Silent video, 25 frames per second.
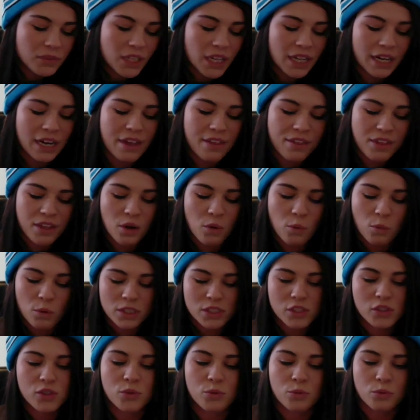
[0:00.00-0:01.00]
And I think
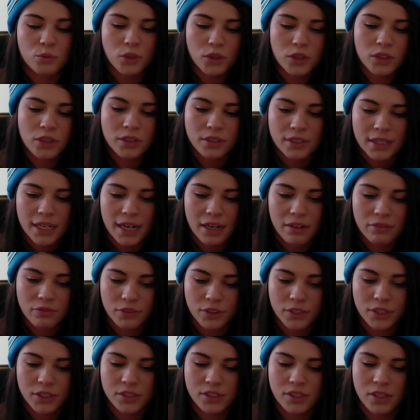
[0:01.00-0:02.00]
once you learn that
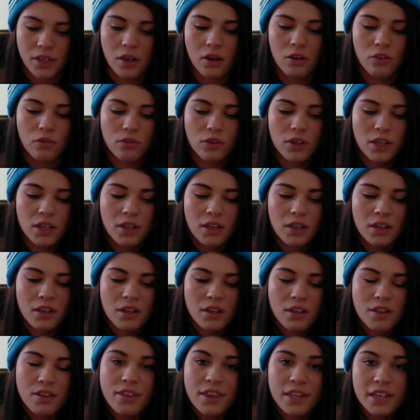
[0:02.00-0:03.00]
for yourself,
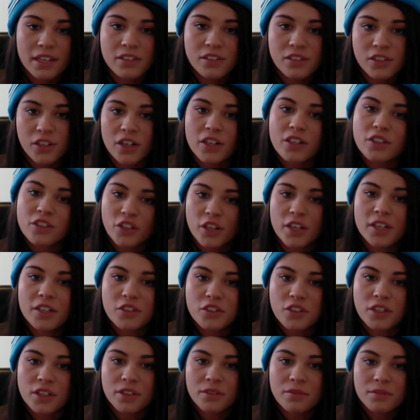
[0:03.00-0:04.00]
things start
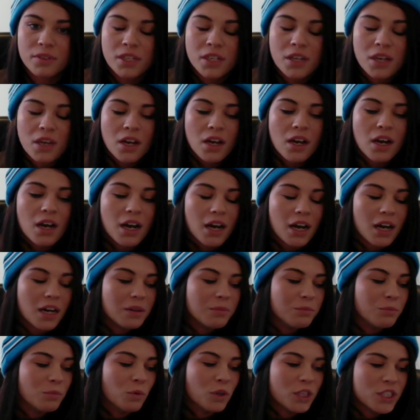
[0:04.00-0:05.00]
changing.
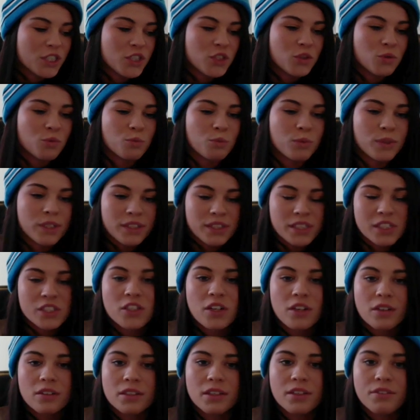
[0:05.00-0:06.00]
Once you really
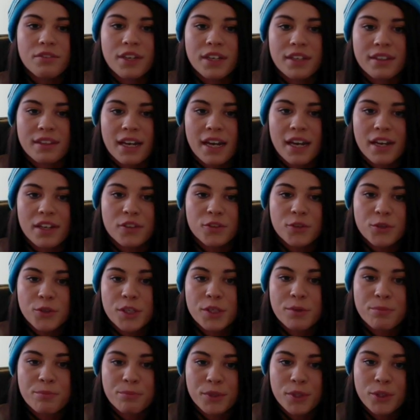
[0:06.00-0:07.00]
start living that you
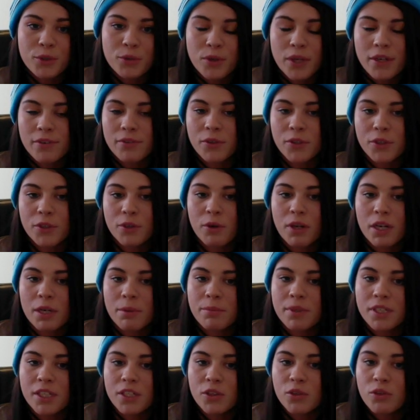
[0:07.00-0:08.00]
can be whoever you want
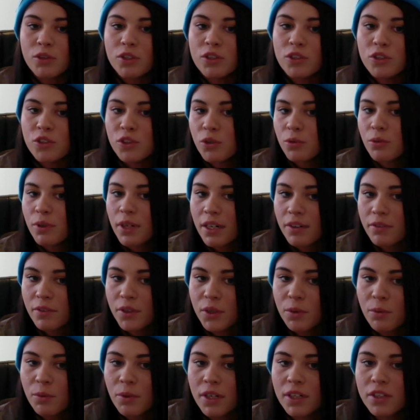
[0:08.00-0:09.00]
to be, you can do whatever
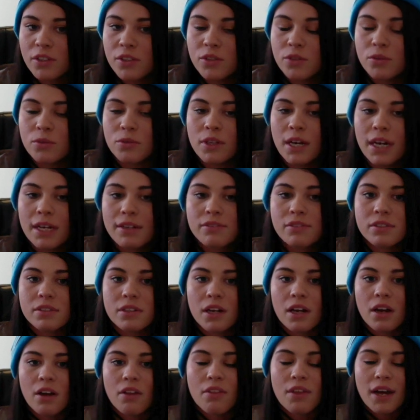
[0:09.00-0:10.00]
you want to do
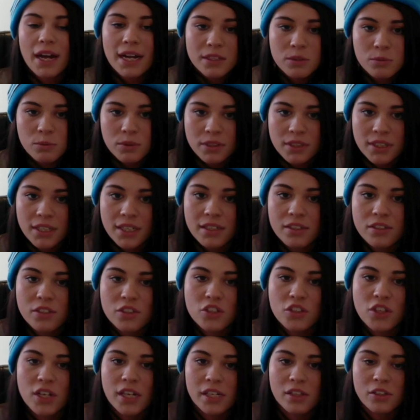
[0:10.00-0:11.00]
lifestyle, that's when
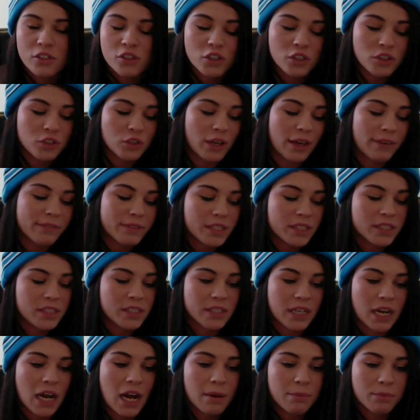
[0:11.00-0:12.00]
things change. You have to
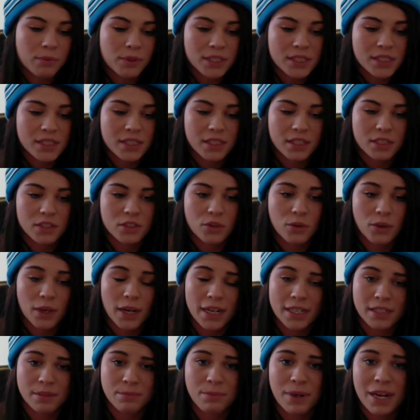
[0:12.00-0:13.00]
stop listening to it
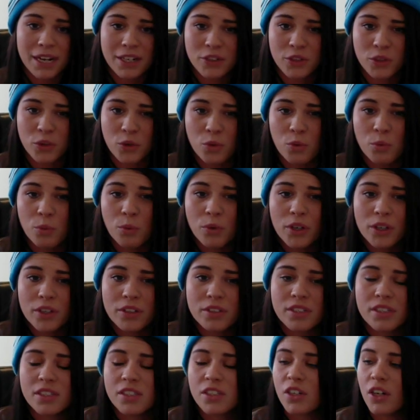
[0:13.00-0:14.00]
as magical
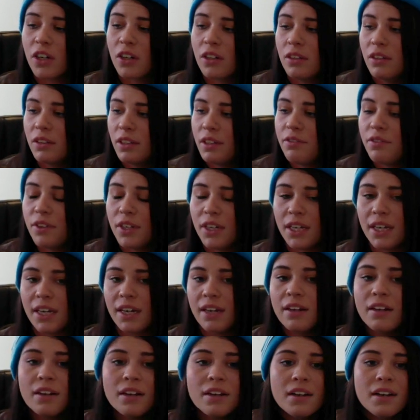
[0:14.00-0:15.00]
words and start living
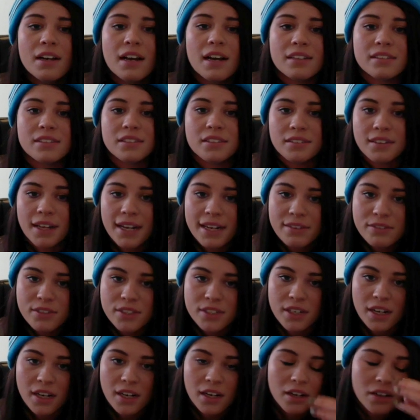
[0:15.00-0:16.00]
it as a
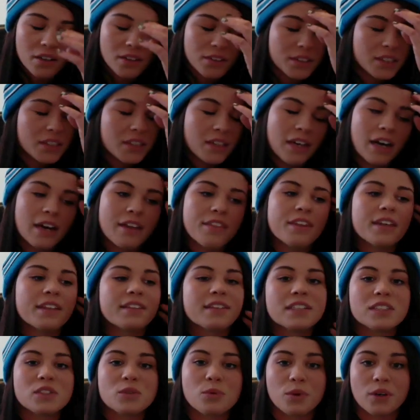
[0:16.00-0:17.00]
lifestyle, and I think
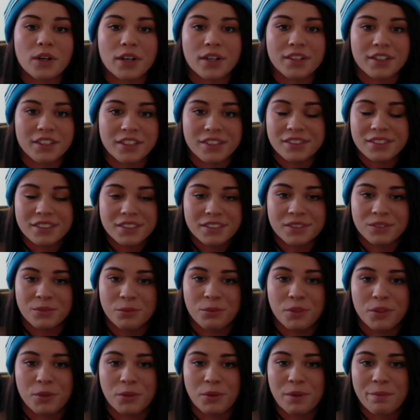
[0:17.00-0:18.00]
that's where
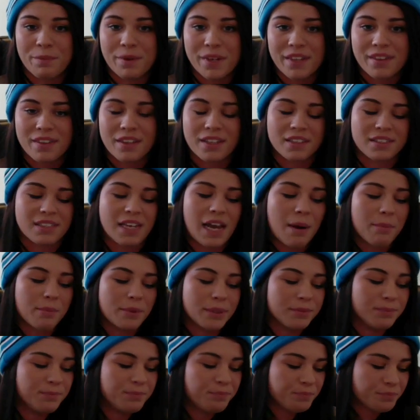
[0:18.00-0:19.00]
where big things
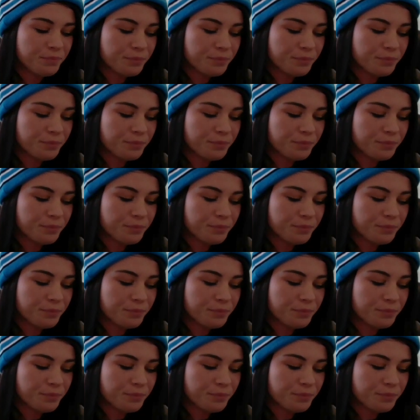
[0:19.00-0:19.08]
happen.